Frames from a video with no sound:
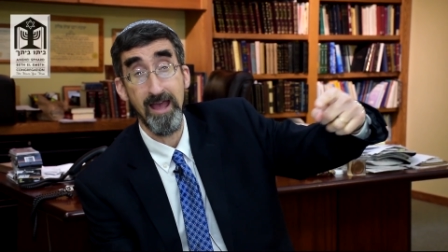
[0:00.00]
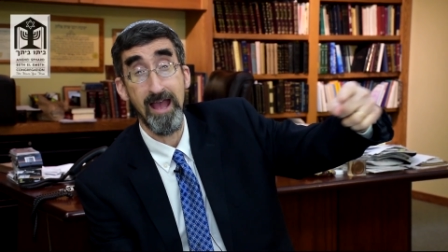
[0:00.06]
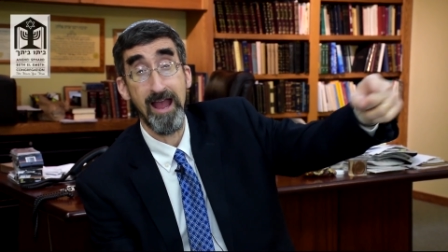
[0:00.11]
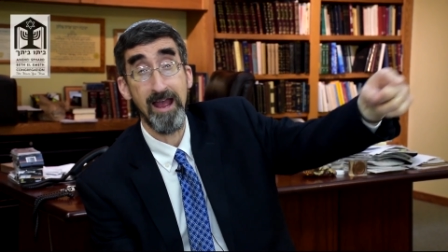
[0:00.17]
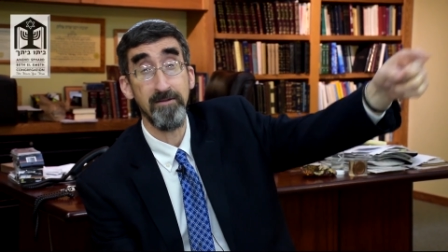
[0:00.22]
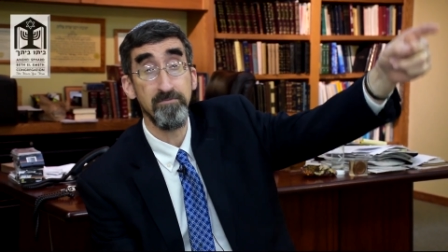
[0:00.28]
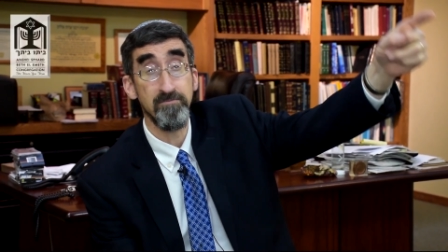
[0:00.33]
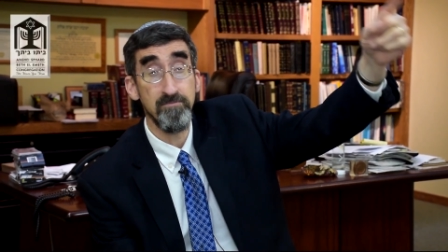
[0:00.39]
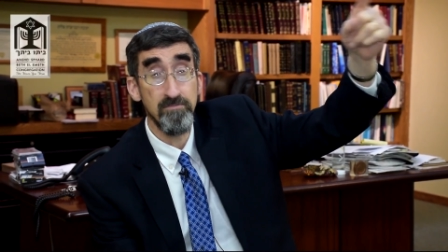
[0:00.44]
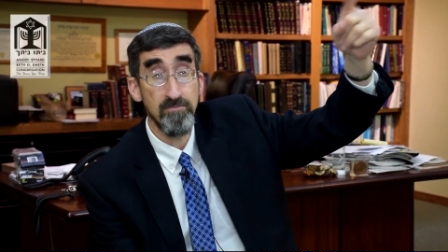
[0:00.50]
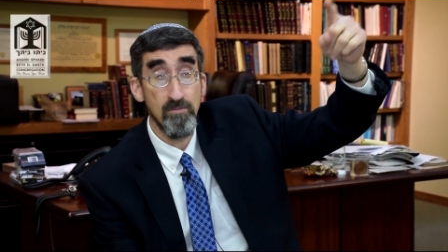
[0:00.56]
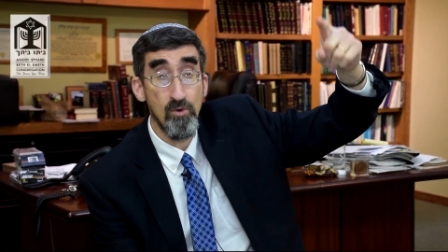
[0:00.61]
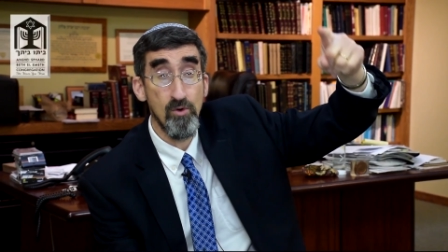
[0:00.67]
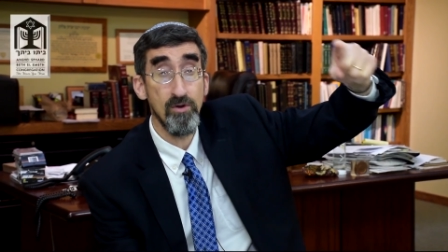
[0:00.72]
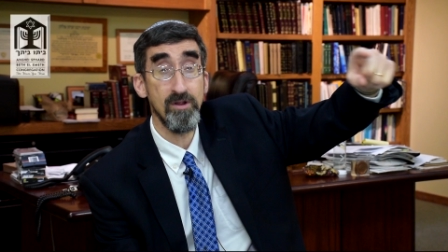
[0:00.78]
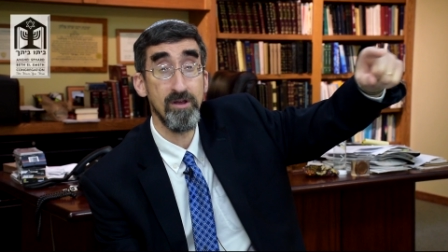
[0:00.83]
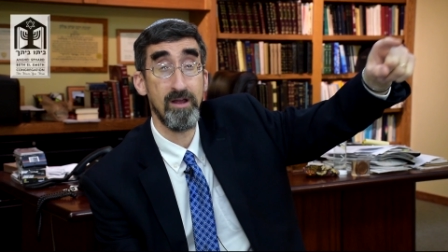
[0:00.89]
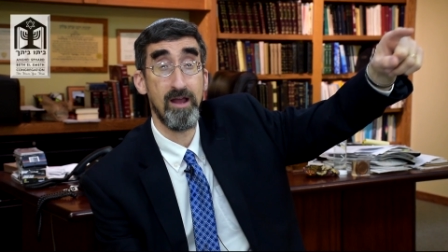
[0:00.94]
and
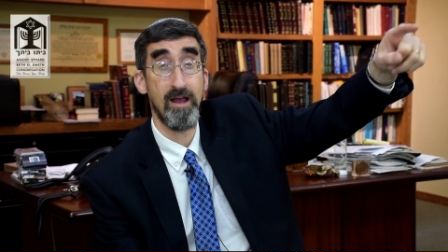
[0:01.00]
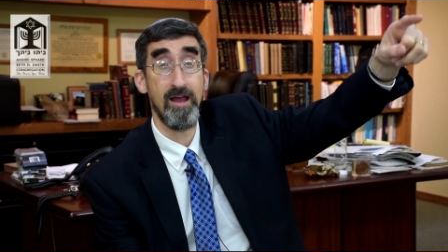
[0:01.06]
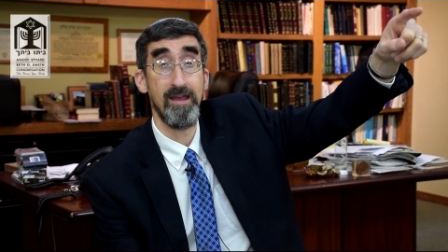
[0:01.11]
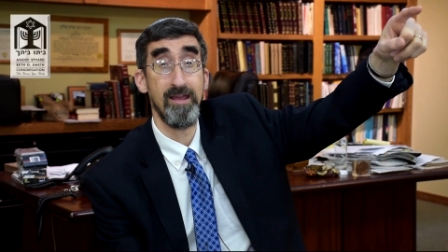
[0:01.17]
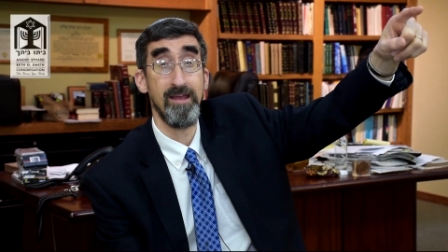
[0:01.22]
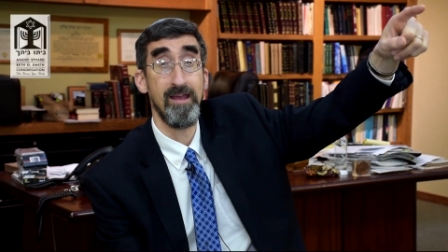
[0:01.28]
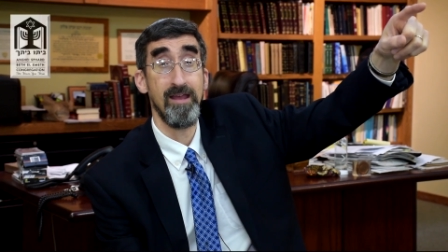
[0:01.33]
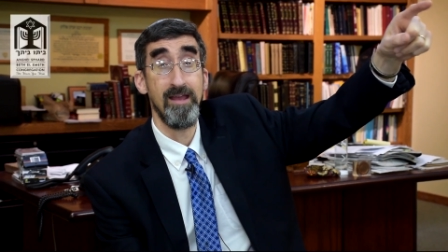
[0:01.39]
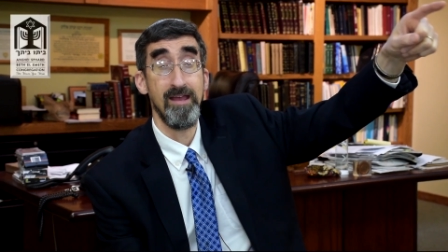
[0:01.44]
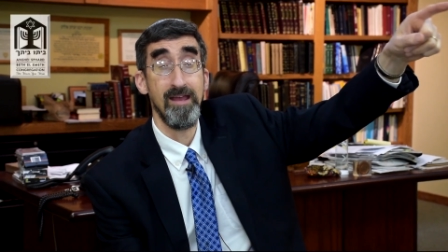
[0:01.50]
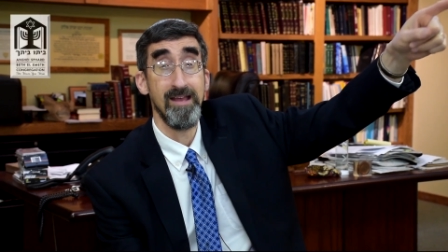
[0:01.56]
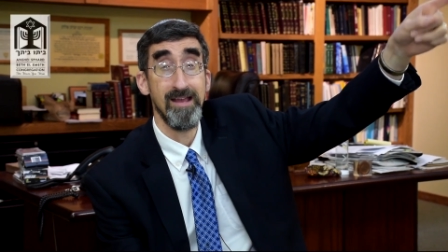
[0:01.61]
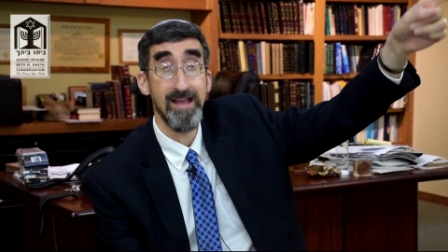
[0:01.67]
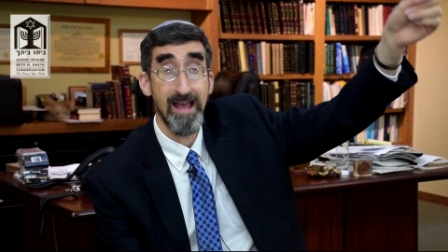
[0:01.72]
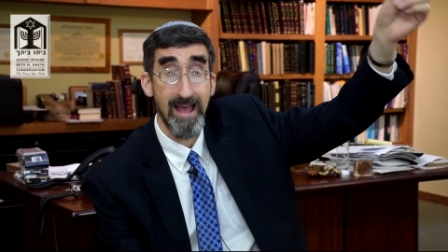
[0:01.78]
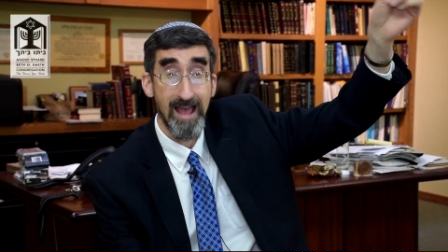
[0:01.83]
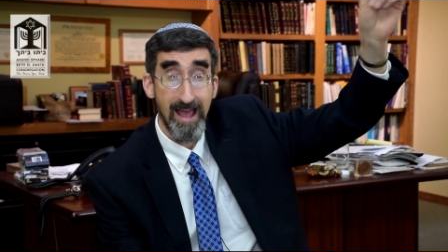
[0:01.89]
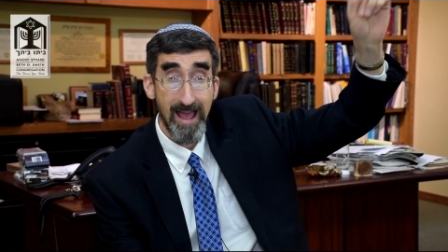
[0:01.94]
Mordechai
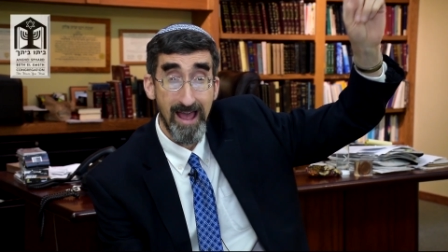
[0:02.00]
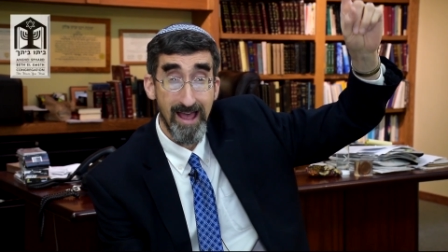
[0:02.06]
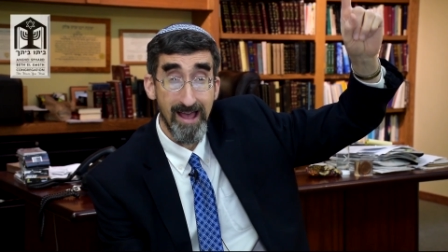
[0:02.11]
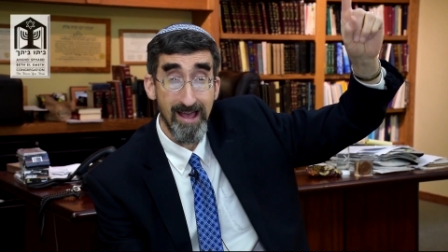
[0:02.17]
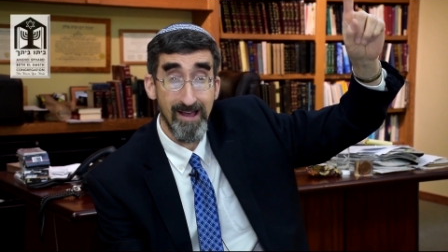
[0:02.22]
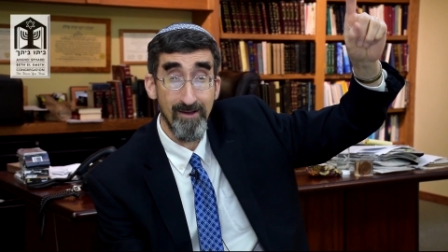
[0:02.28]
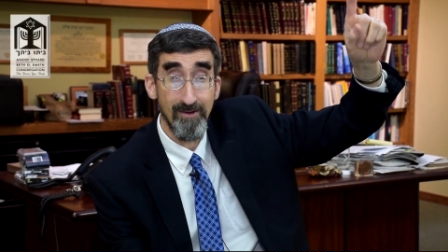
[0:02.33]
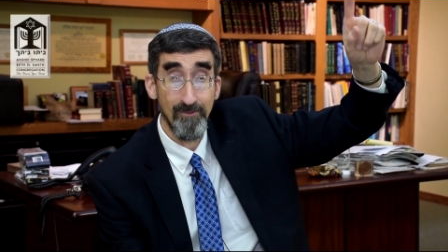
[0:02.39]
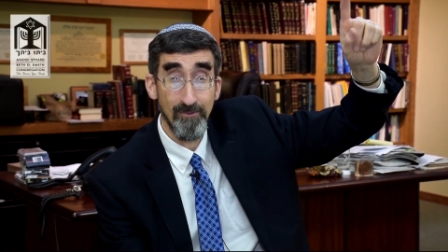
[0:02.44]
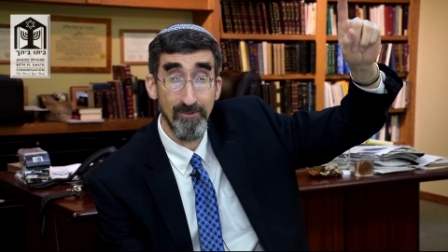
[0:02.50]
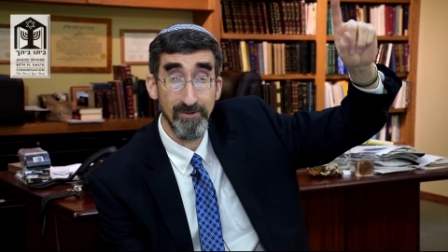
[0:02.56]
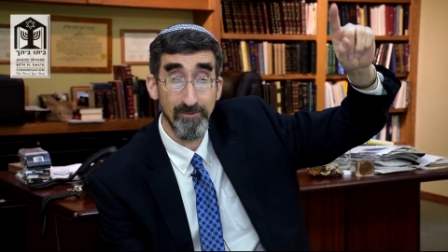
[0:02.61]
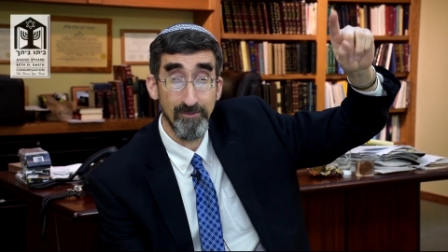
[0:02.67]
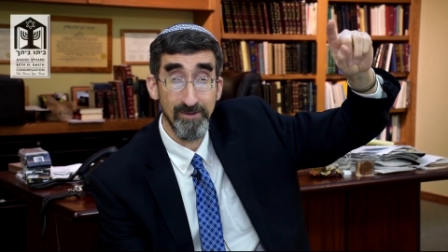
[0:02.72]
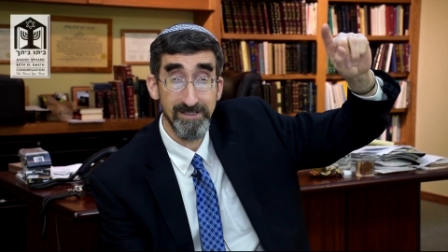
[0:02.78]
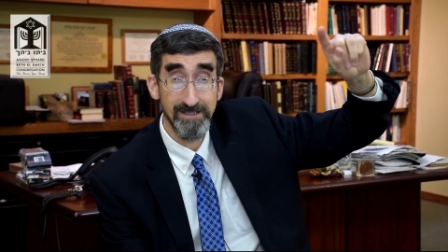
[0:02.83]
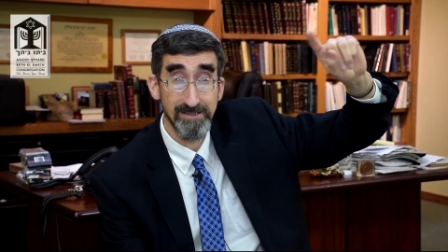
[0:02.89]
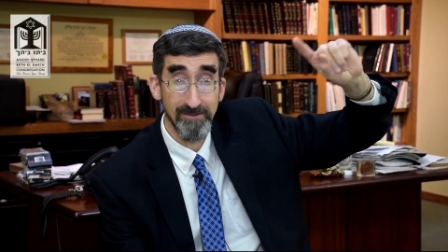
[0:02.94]
uh,
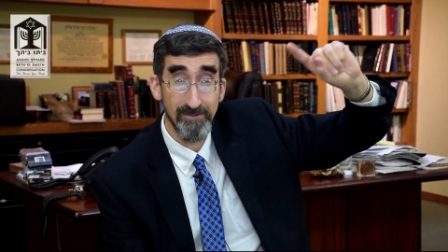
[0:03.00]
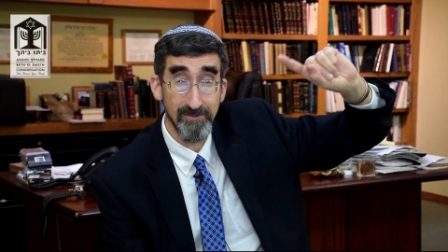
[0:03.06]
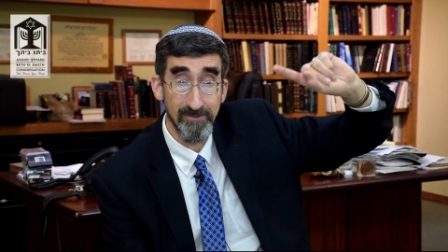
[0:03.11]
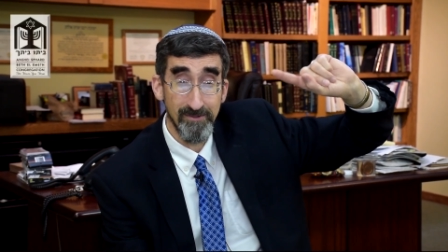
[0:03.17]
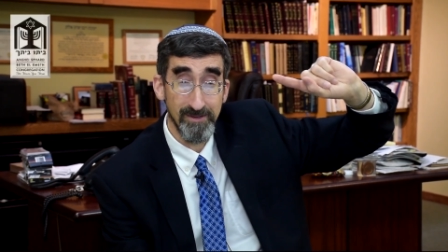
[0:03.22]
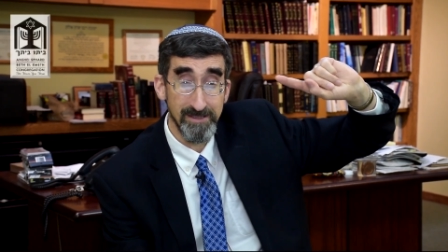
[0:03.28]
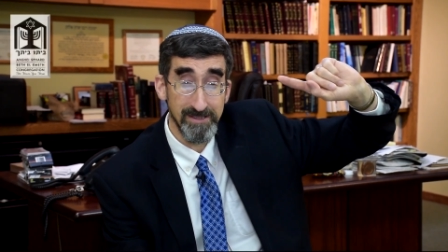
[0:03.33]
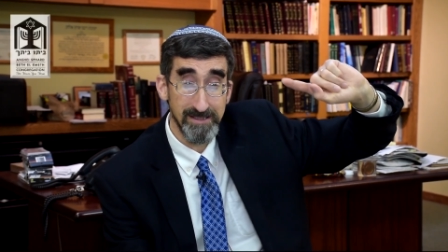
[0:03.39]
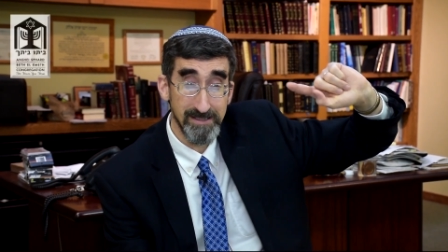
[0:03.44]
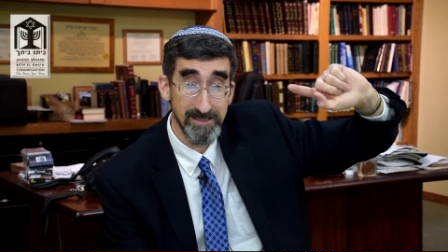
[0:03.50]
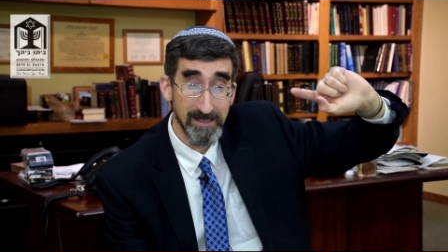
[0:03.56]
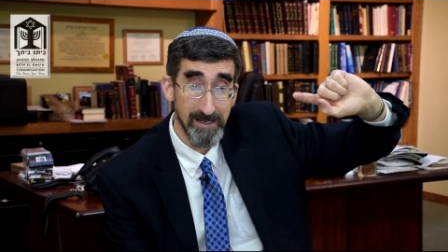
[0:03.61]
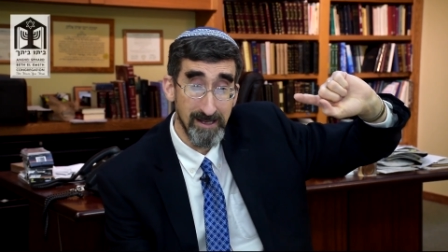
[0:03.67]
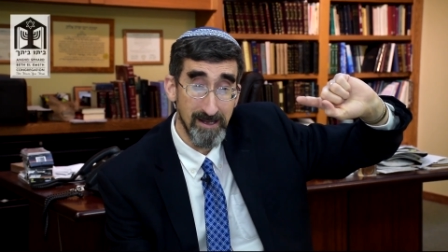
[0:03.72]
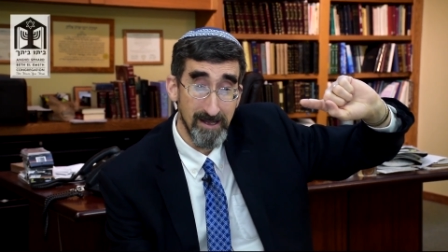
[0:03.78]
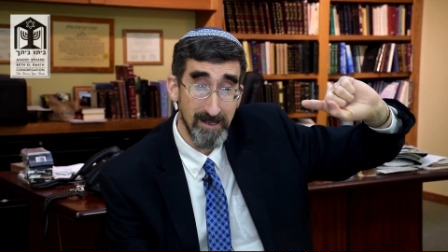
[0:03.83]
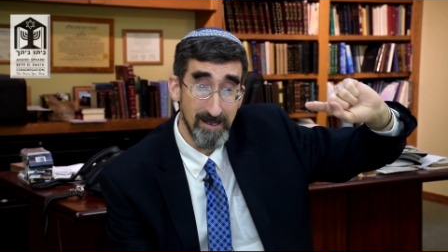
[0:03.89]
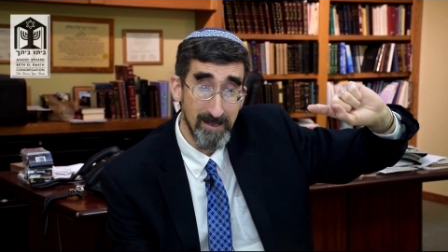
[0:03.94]
was was
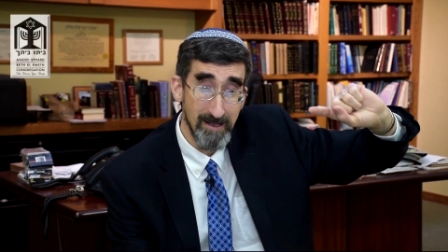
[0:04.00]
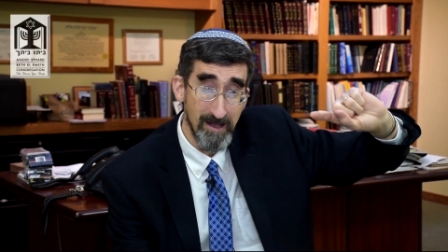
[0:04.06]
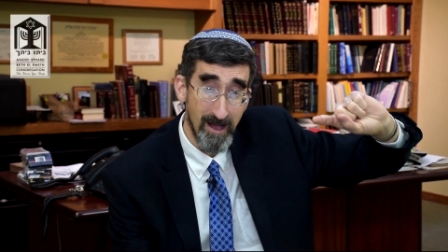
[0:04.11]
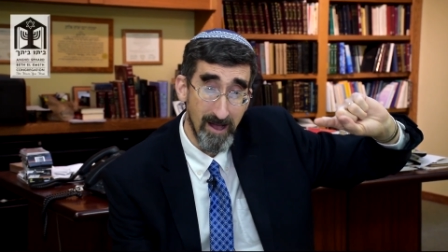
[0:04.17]
uh,